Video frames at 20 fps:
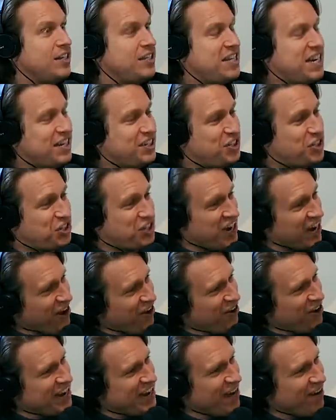Did
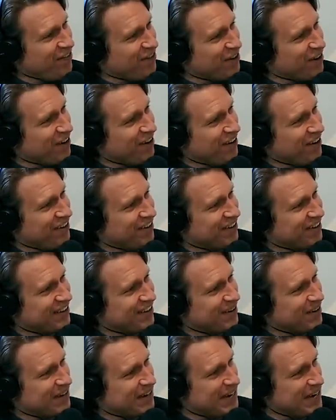Cherry ever
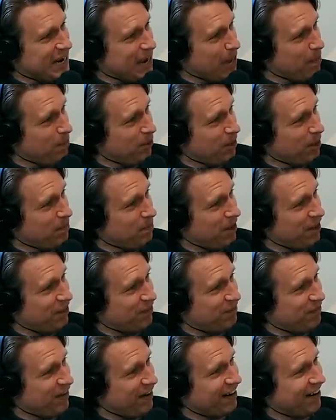nibble a
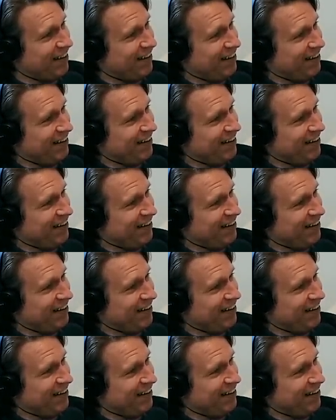motherfucker?